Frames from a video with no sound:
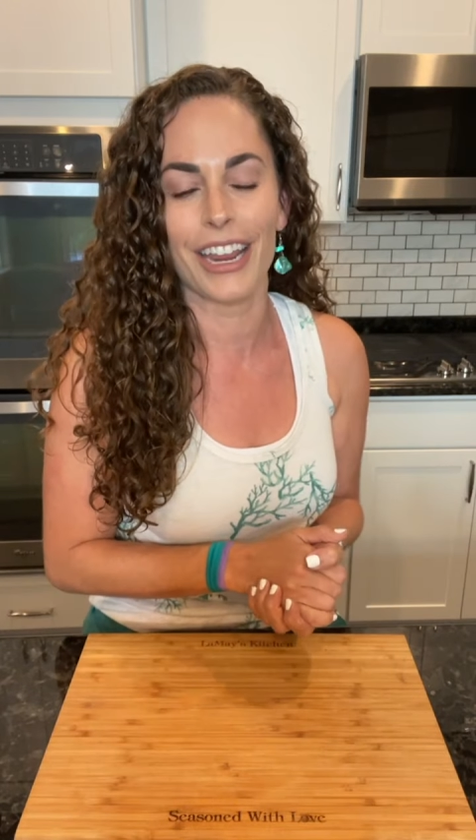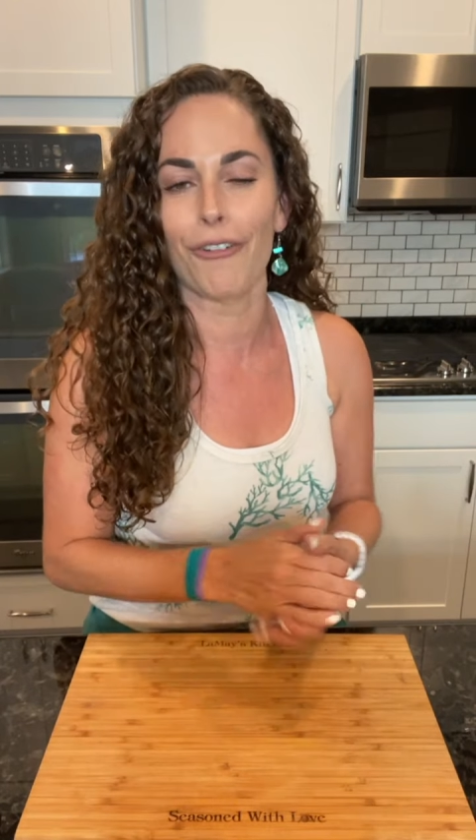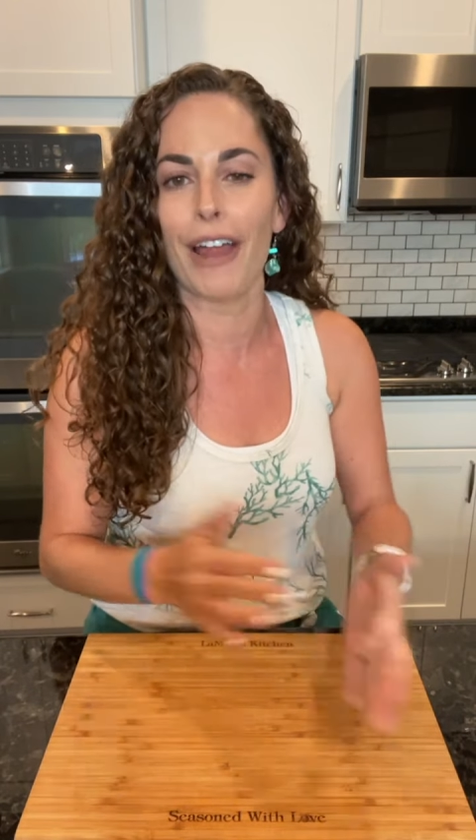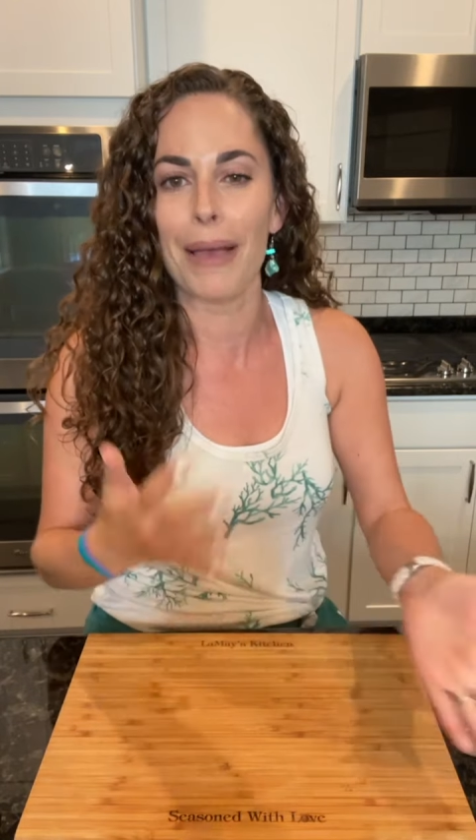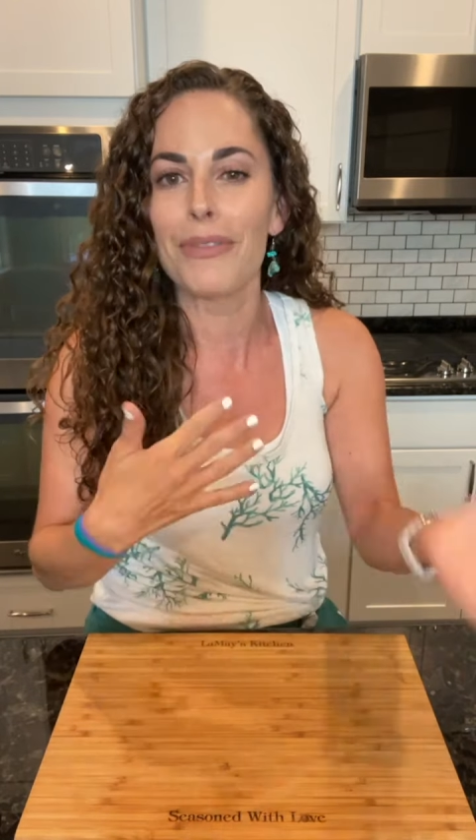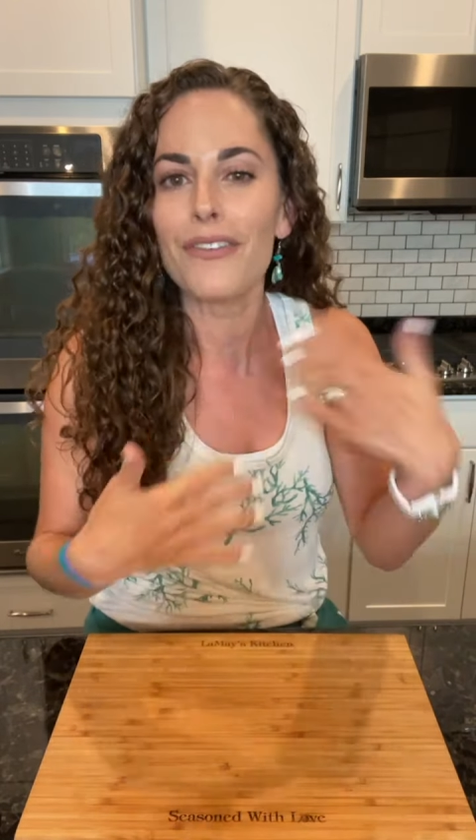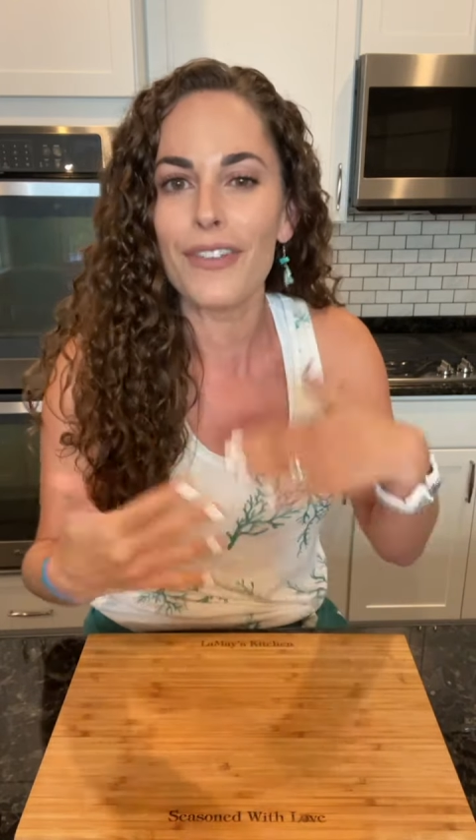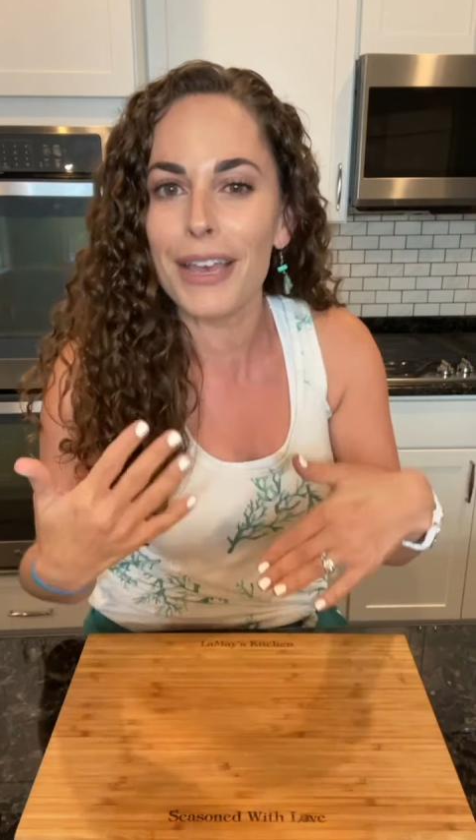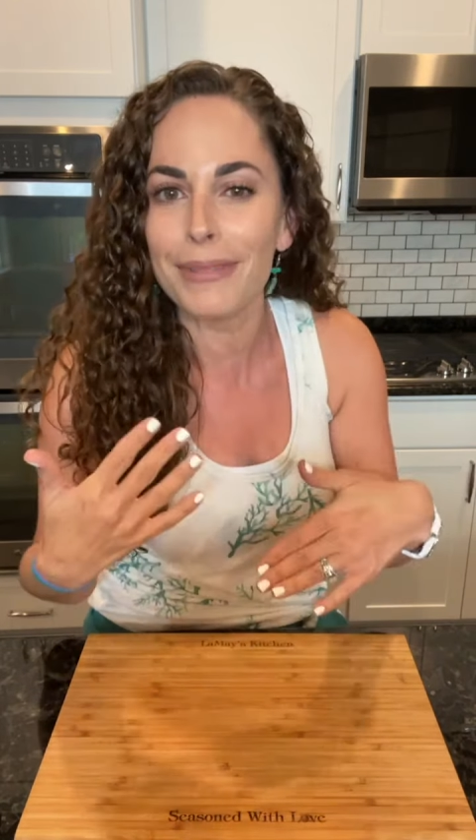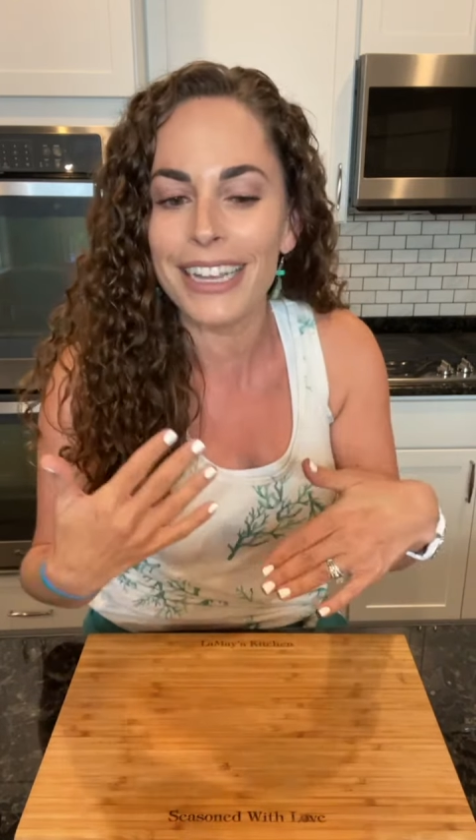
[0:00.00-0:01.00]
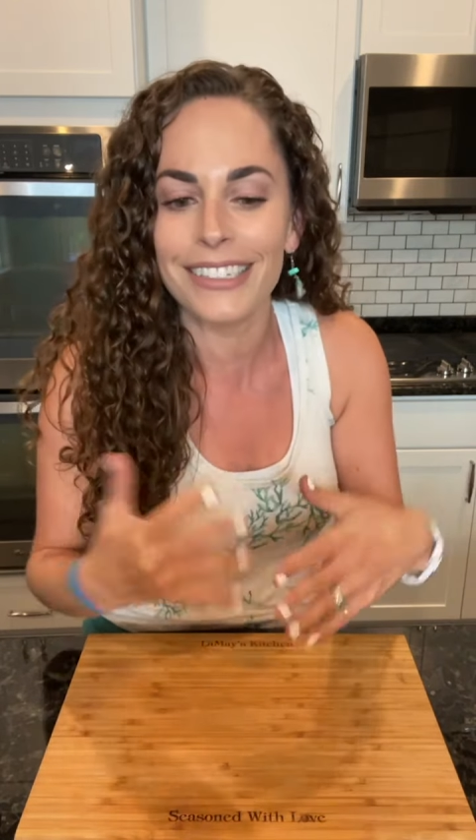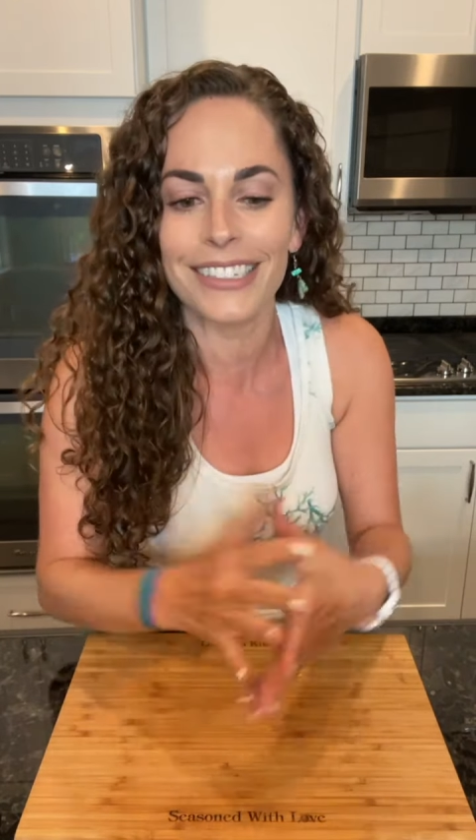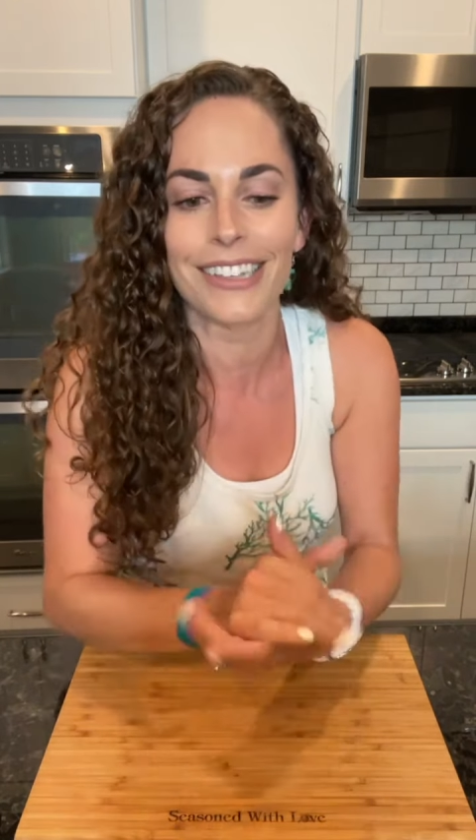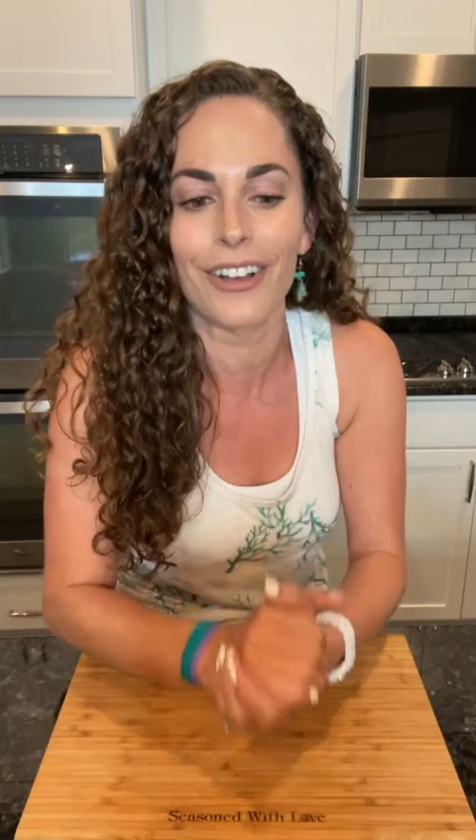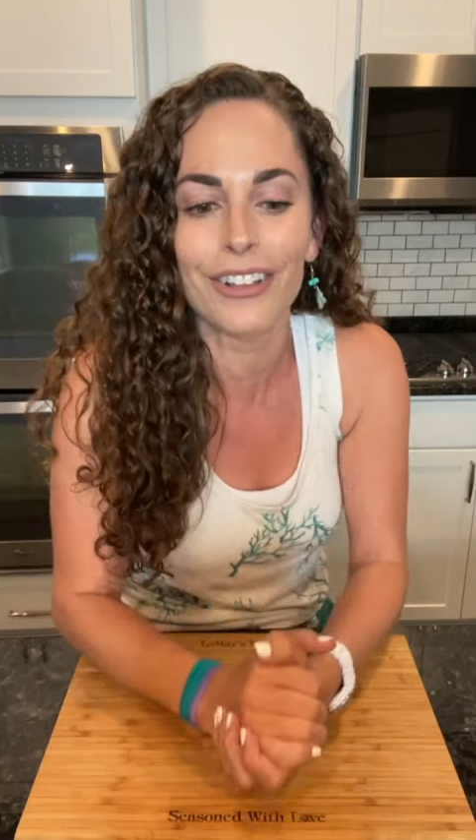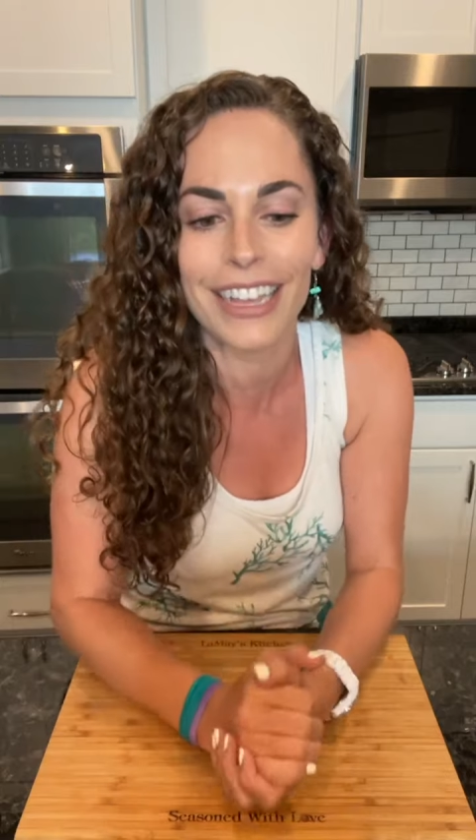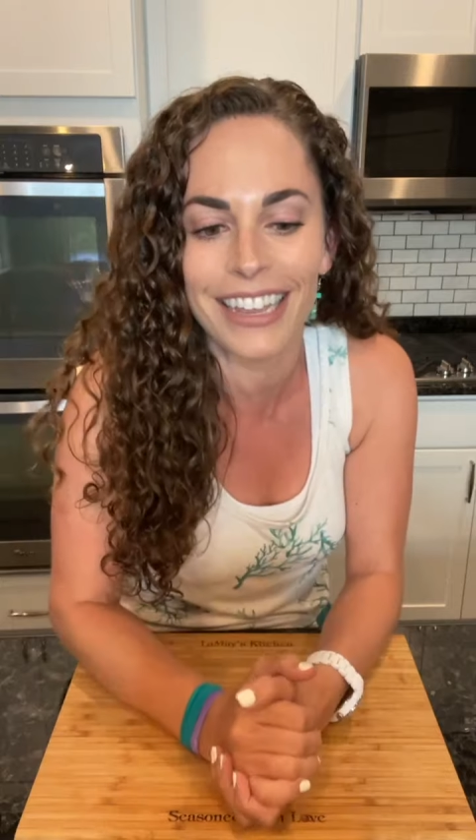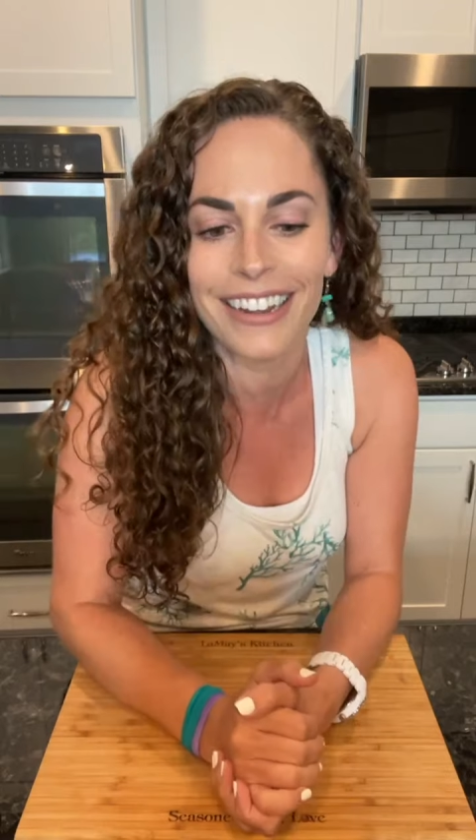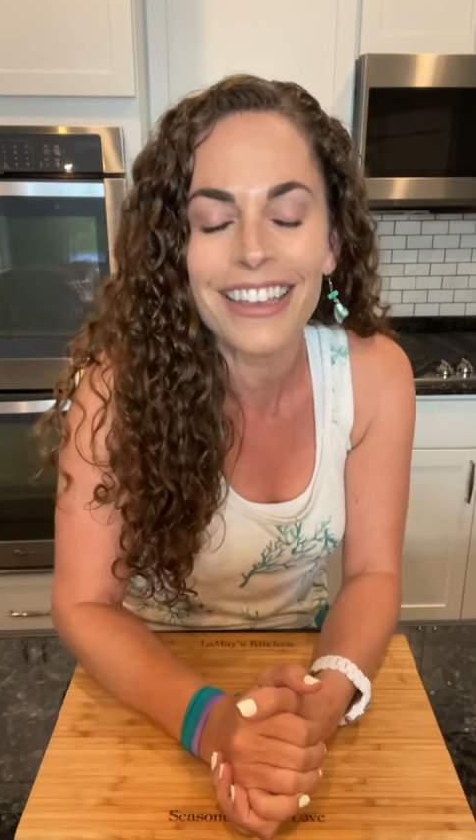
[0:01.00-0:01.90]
Grab the family and snuggle in